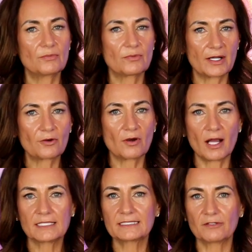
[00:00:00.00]
run
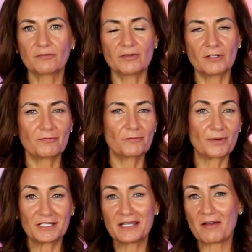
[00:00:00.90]
across if if
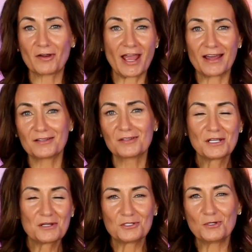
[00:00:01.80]
we never had
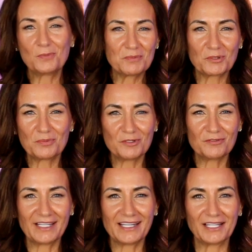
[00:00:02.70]
new people
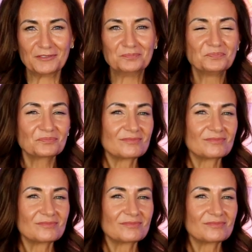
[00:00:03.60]
moving in.